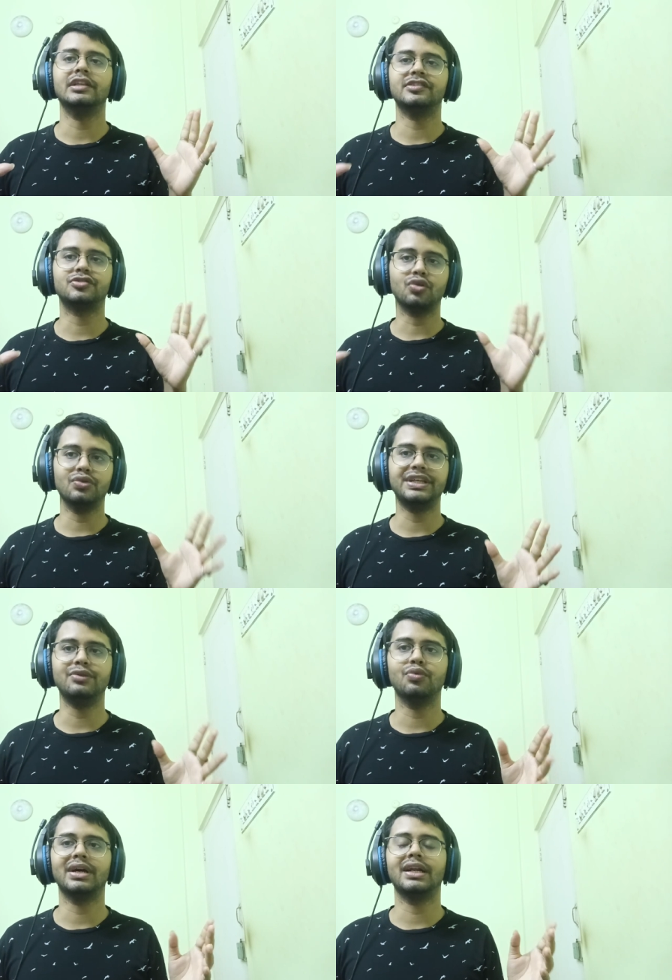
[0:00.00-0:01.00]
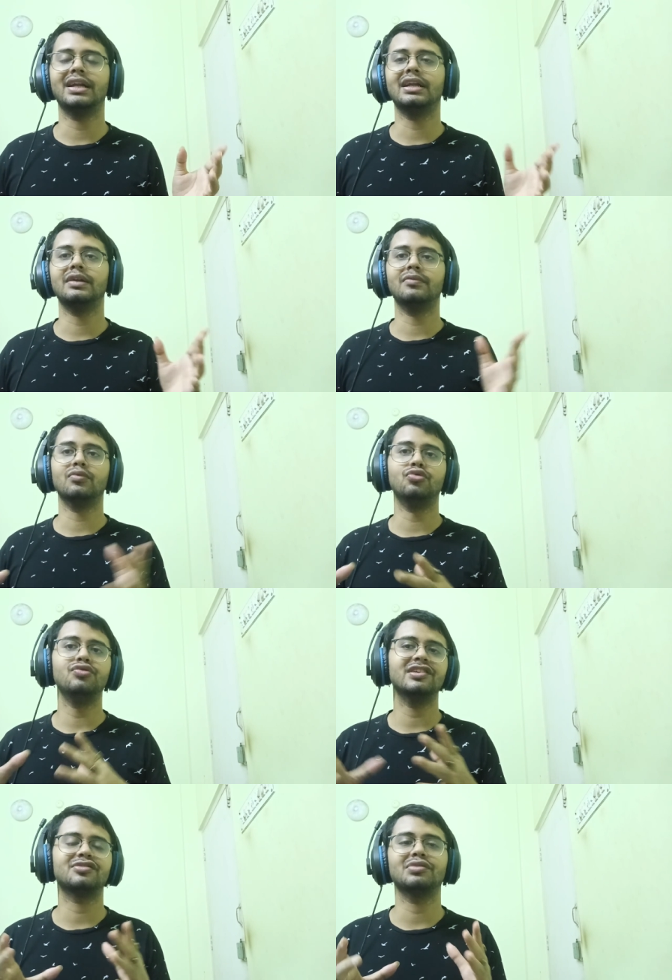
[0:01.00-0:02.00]
the story where
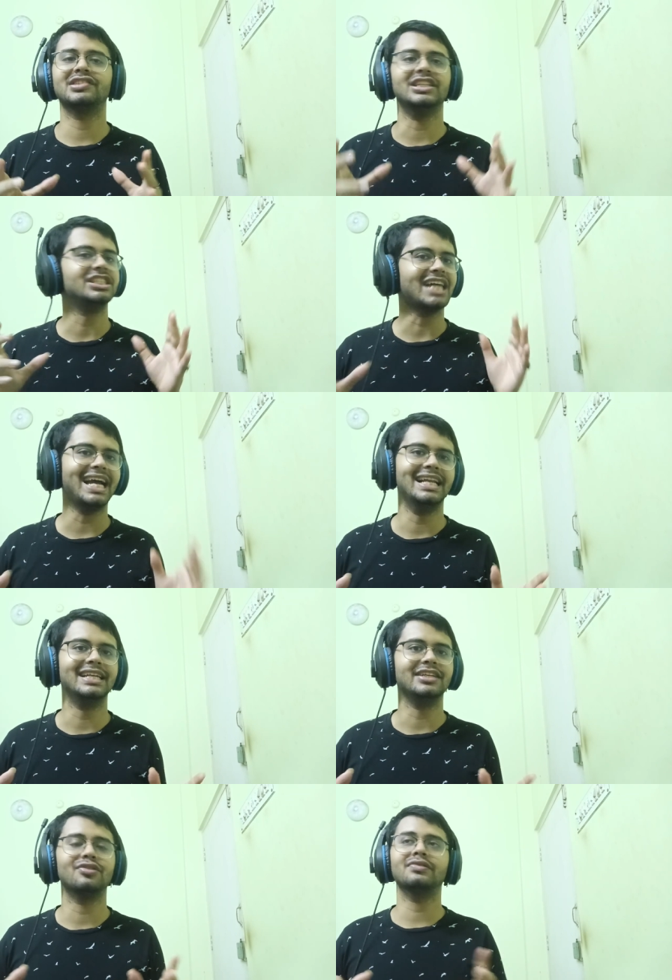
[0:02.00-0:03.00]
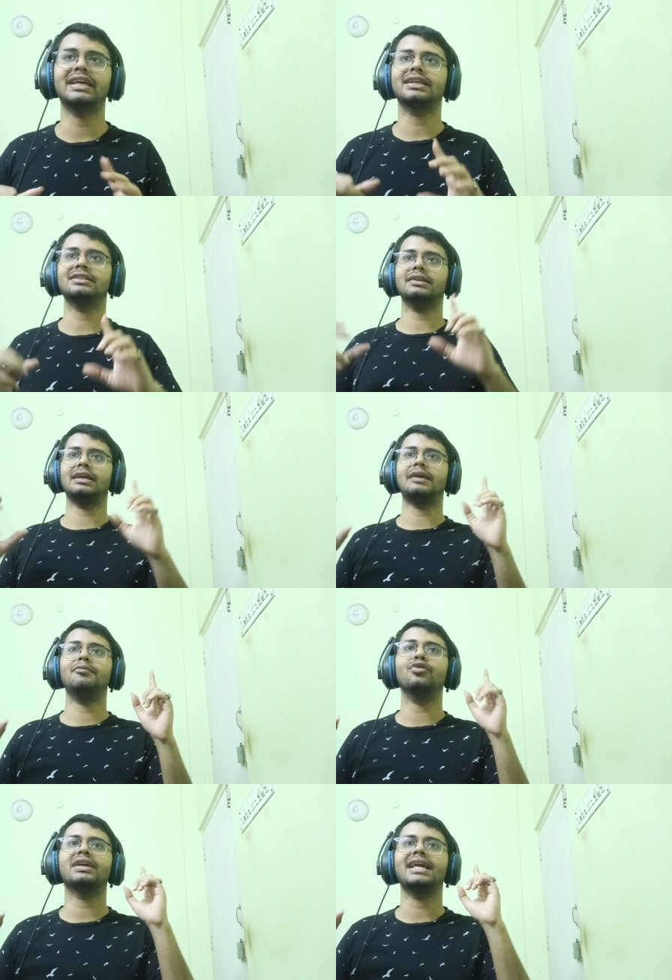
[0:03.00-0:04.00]
rudeus was a child you know like
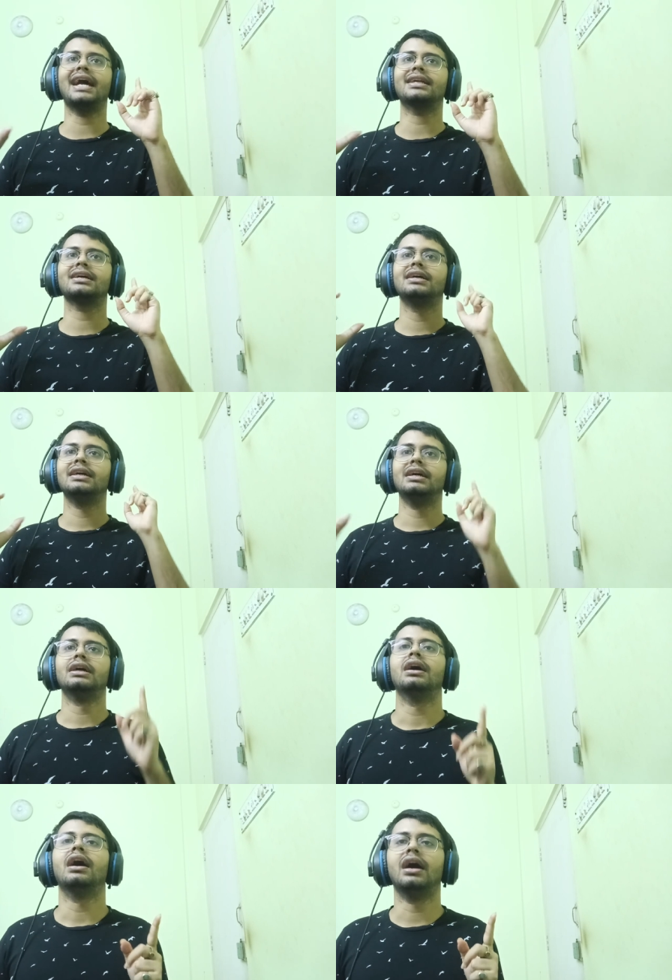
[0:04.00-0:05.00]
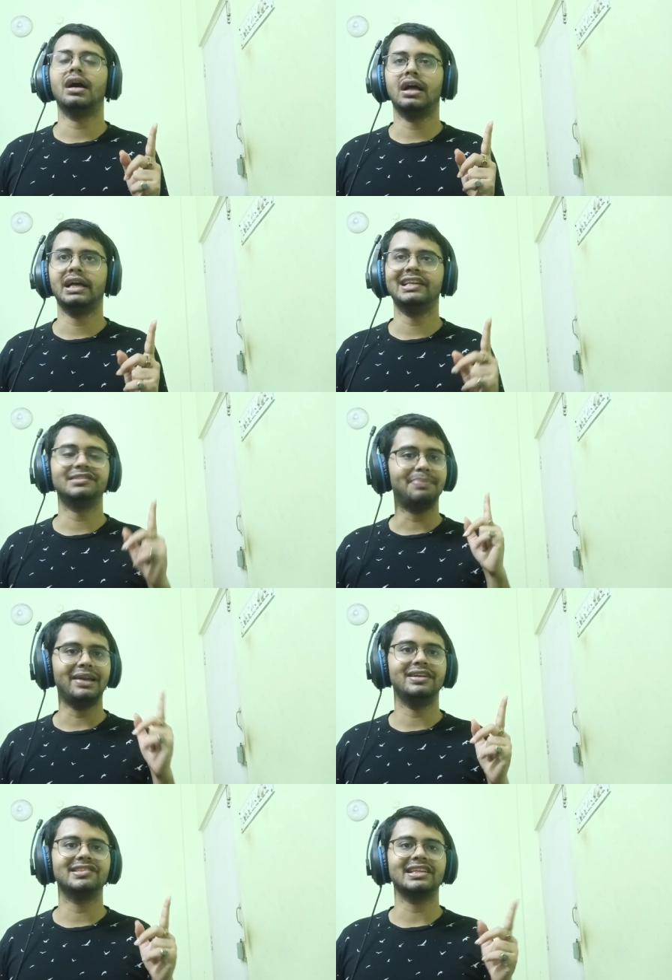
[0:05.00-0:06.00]
him looking at uh, his
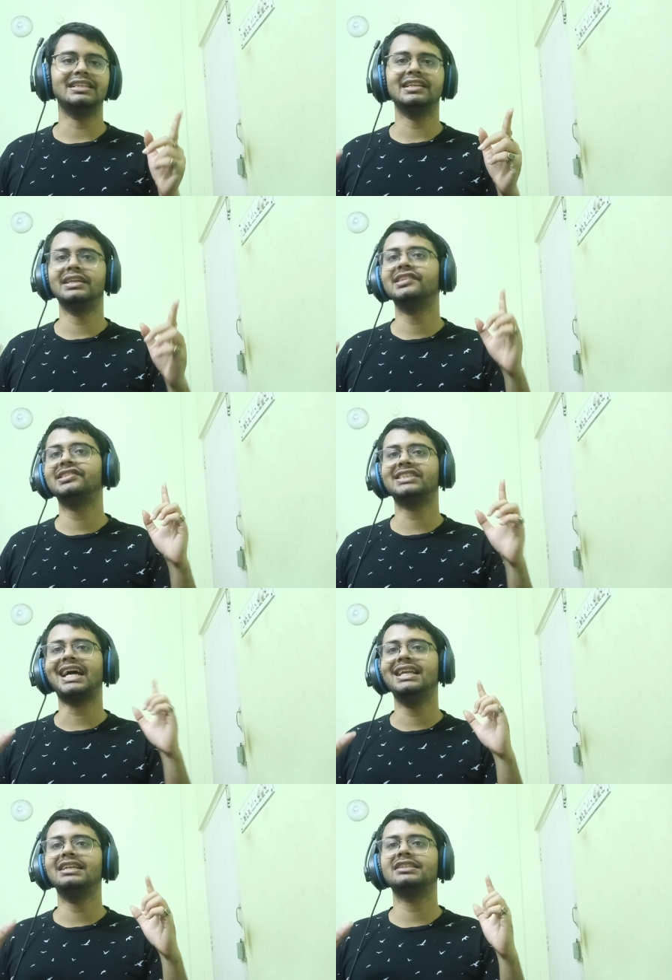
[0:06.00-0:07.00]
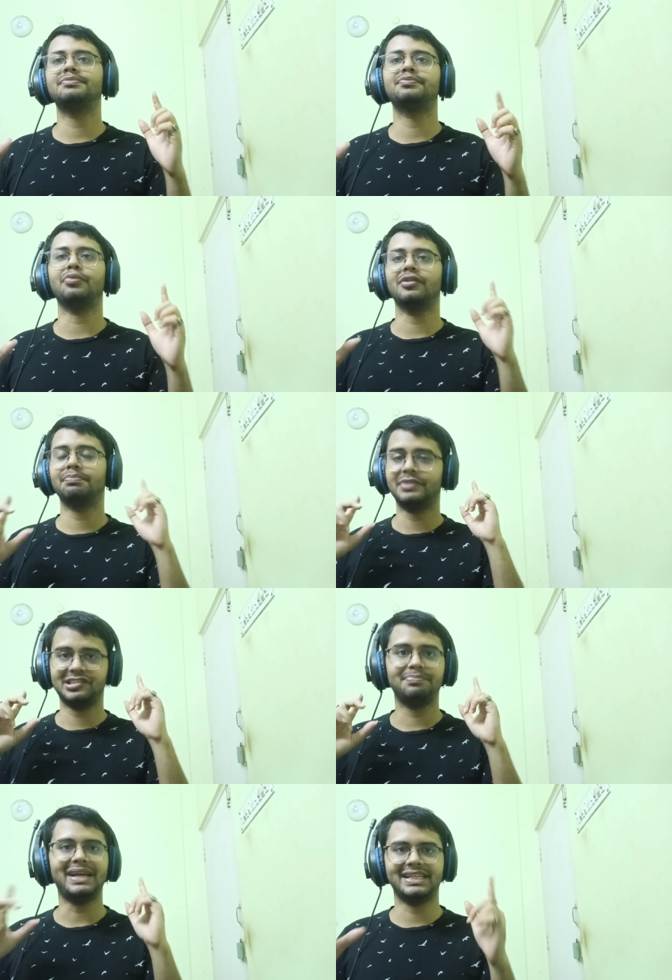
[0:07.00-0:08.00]
parents in his child
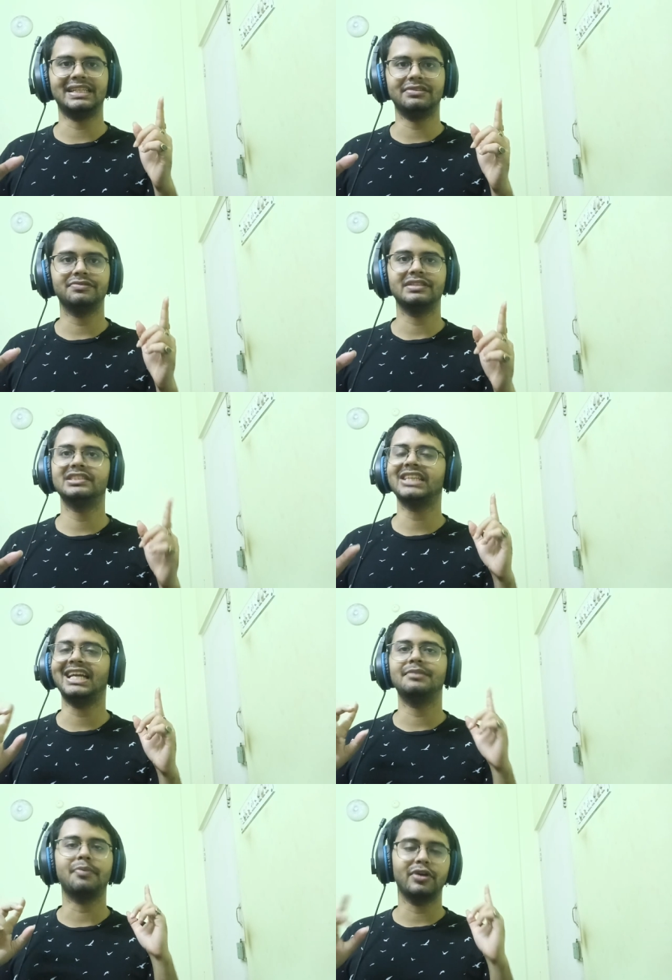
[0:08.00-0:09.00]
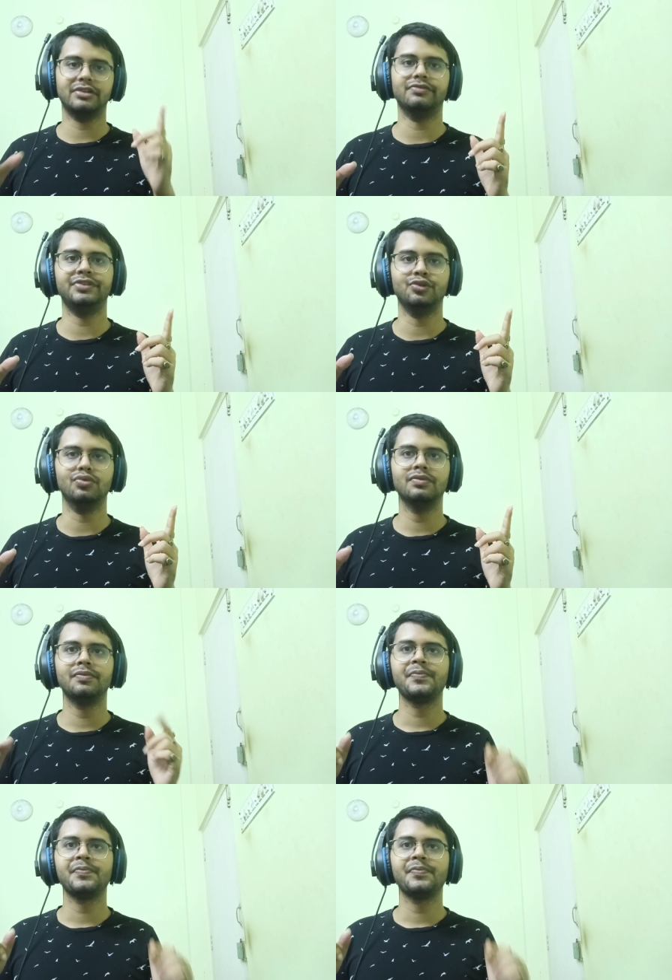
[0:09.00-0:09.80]
perspective child point of view